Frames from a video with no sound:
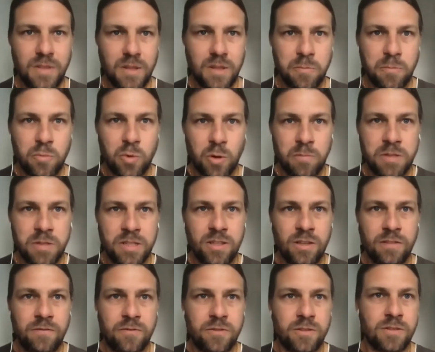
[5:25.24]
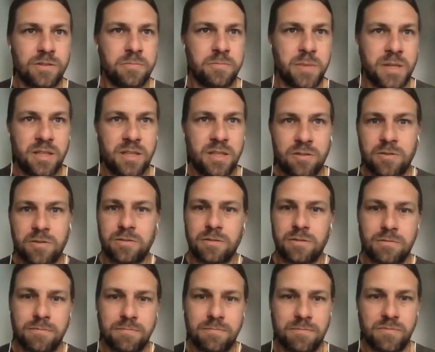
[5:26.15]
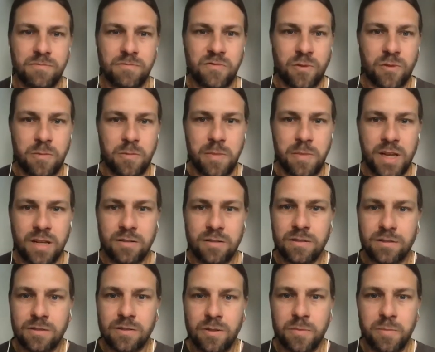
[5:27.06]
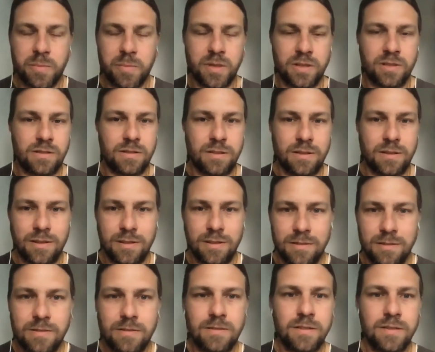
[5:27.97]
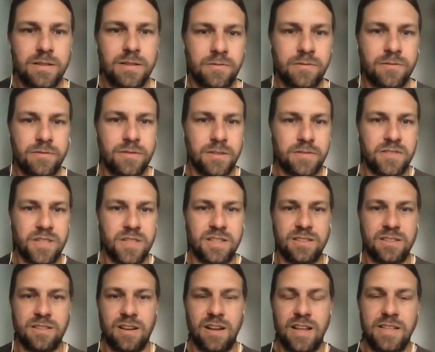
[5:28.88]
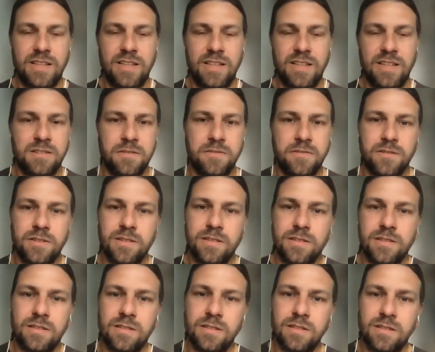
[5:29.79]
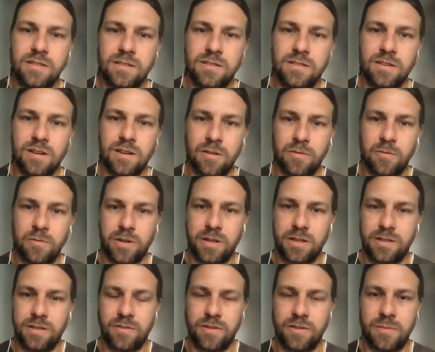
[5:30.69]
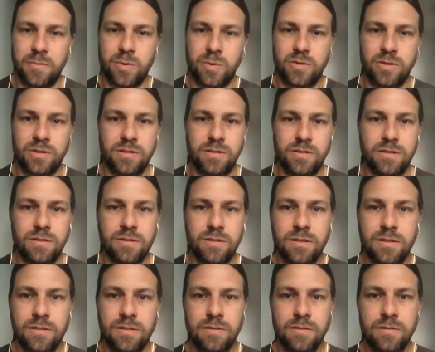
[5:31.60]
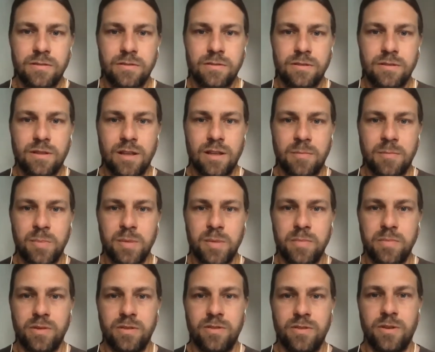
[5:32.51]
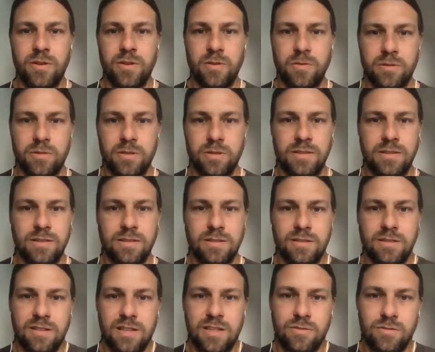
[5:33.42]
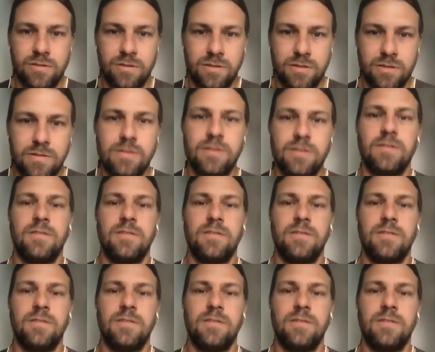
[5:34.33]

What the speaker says: Probably not for the microscope, but if there is a laser, for instance, in the hardware, it's very important that people know that it's dangerous.